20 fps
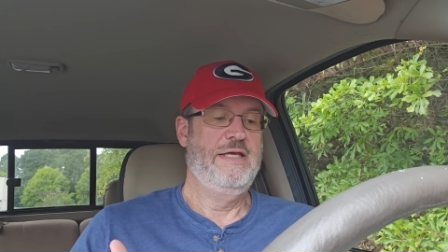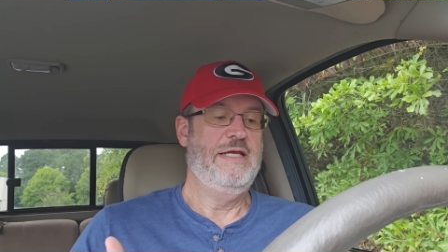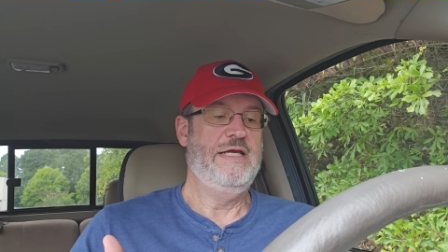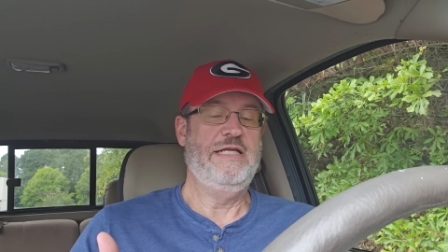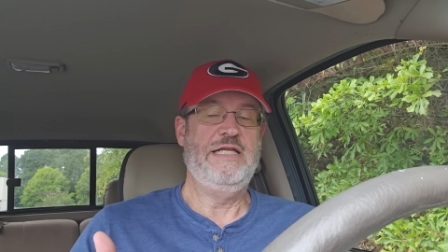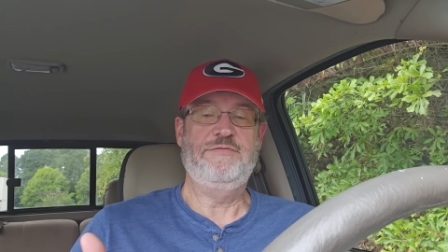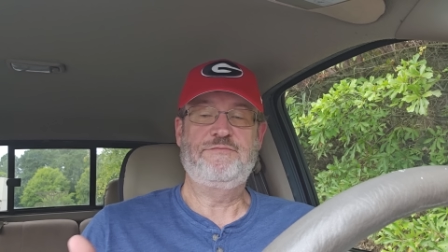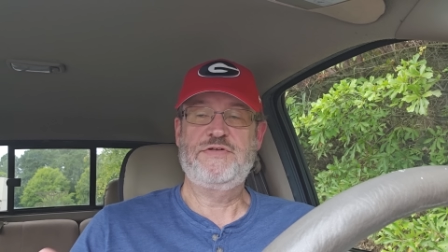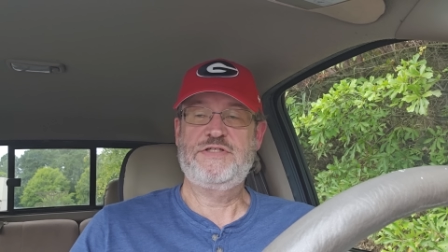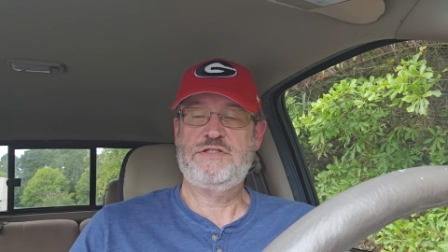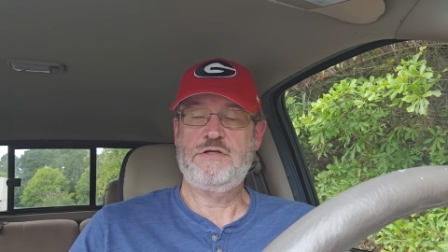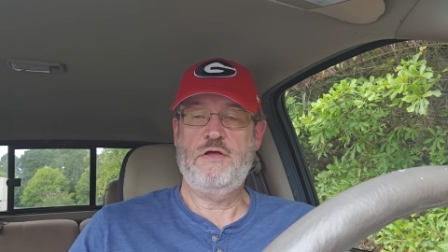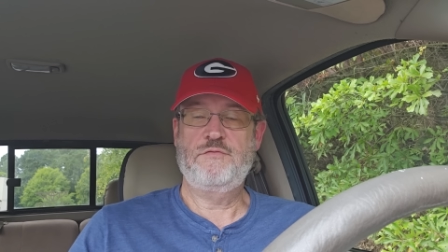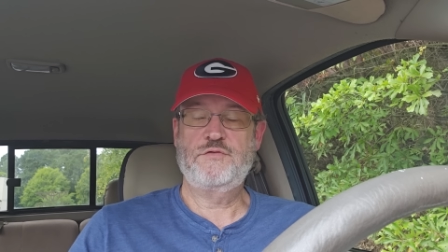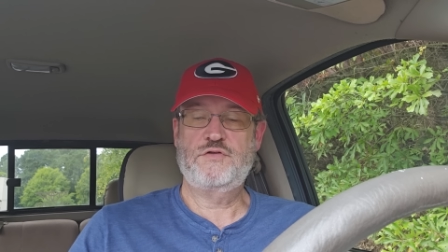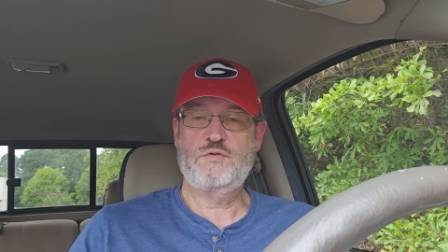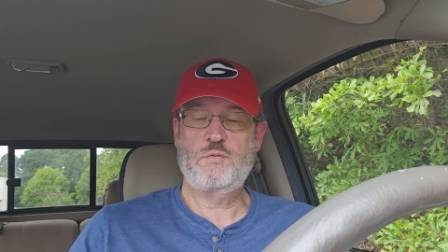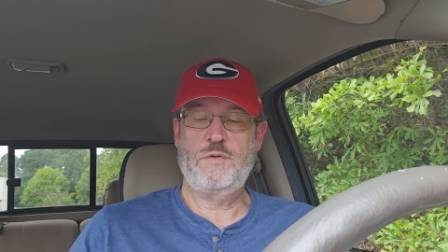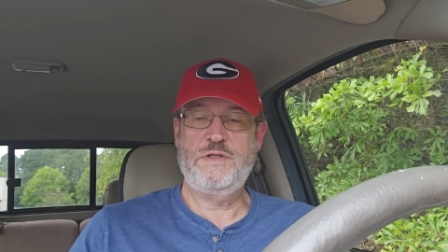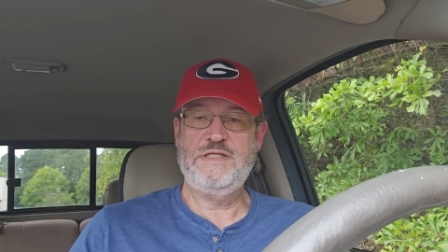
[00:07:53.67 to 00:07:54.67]
And if it's
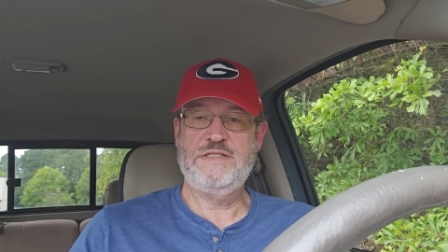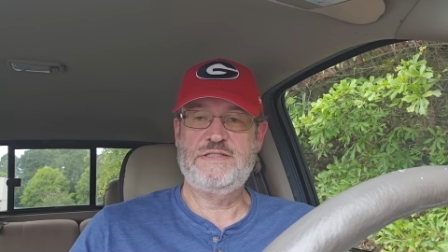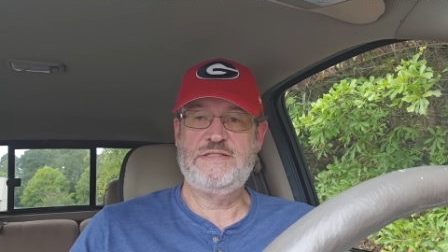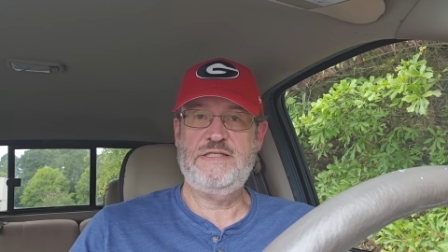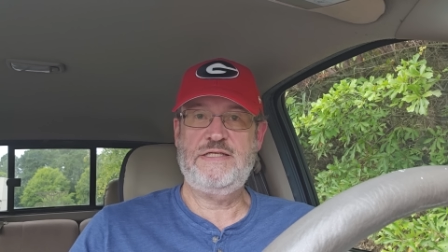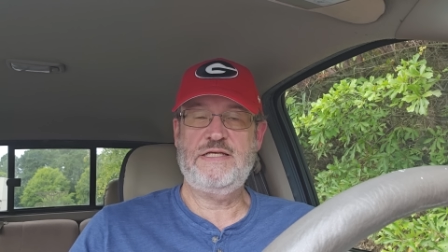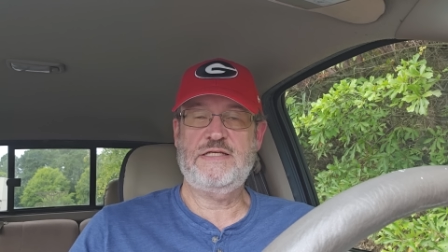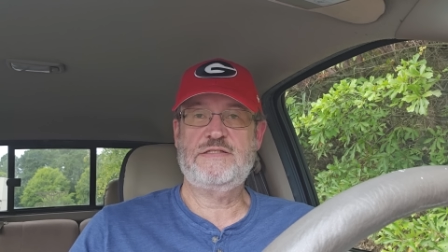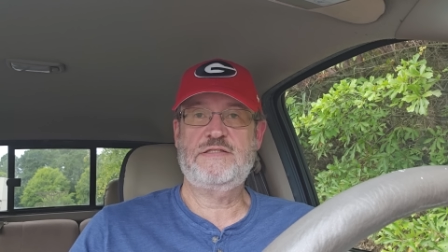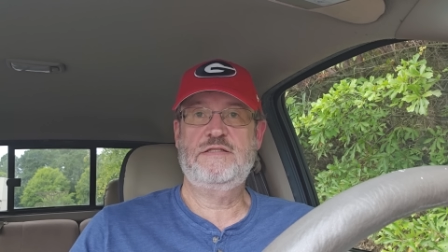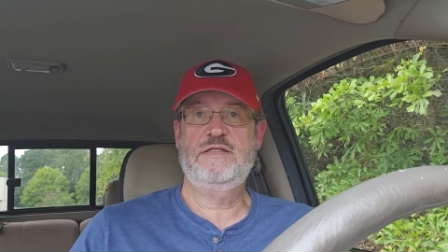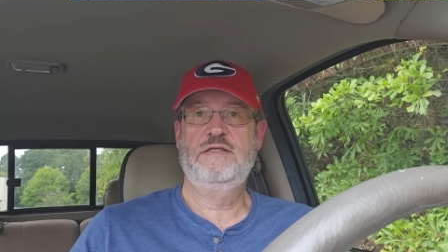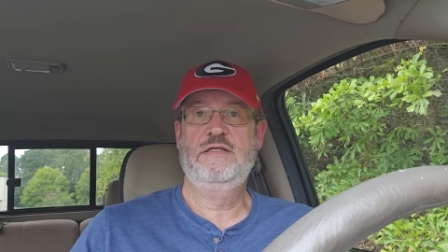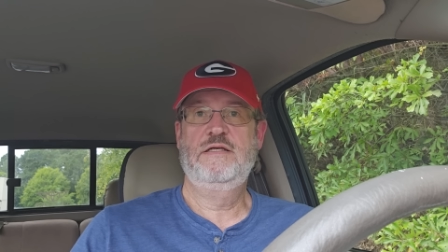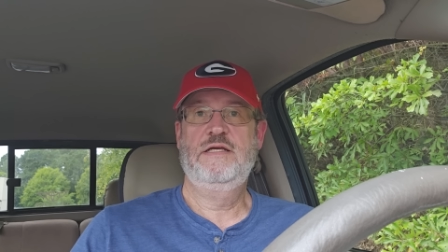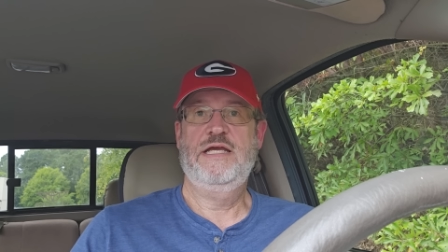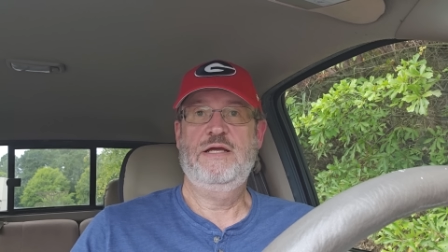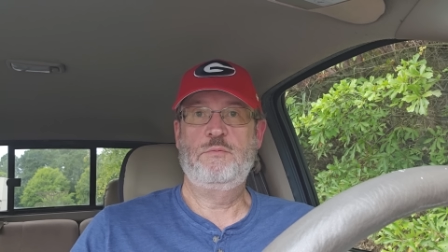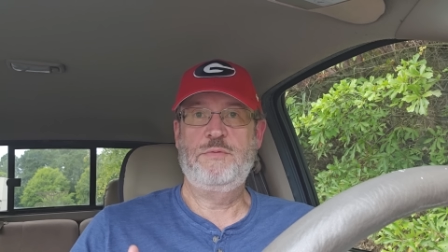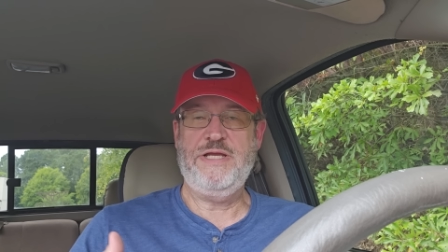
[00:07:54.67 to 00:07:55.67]
on the 26th
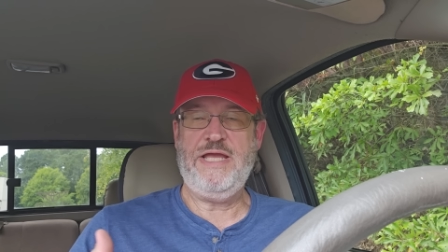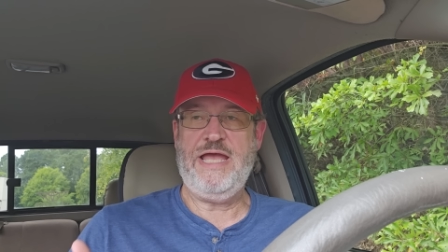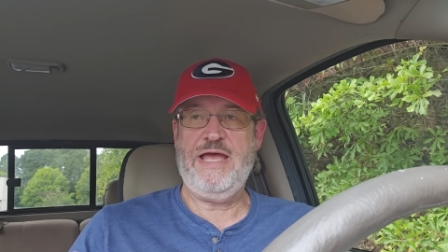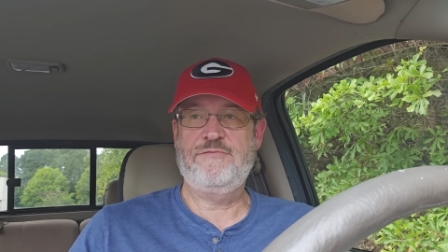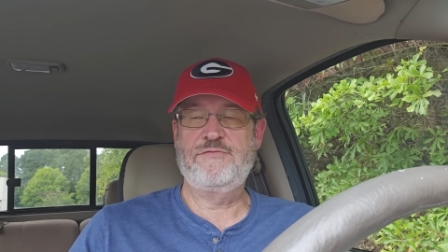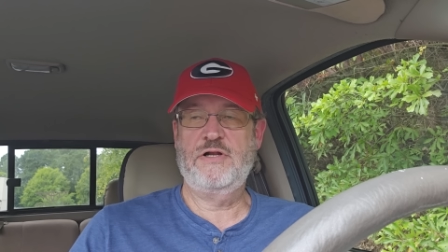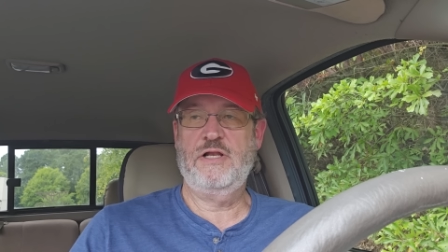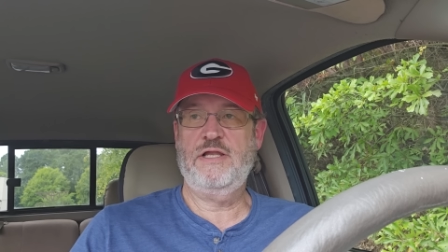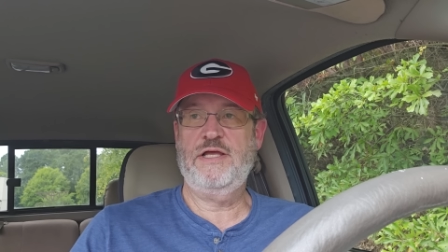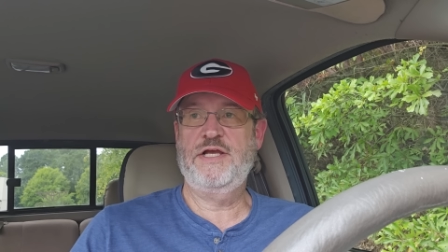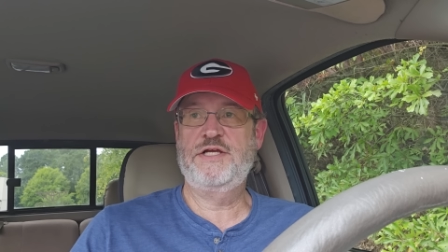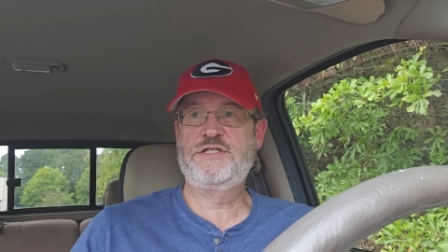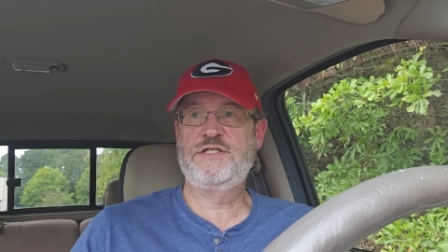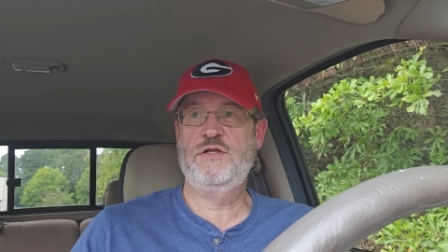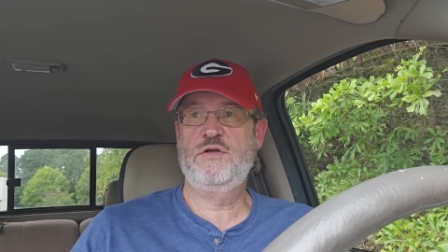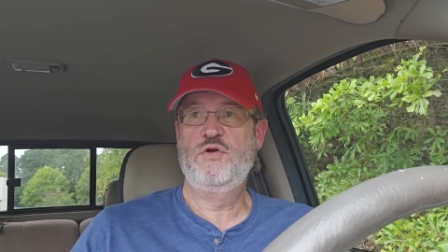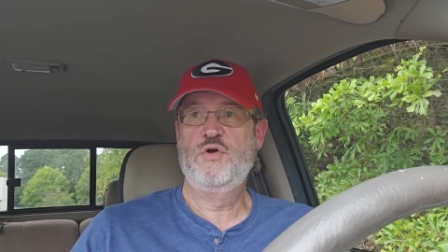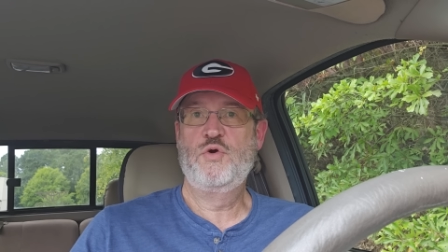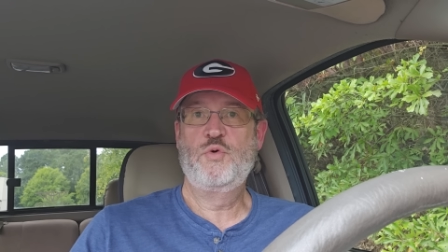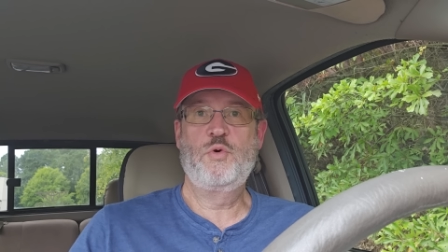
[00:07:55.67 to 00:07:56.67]
and we have an
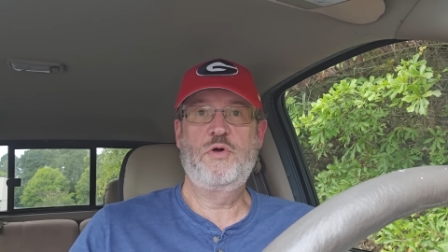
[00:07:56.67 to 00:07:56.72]
election,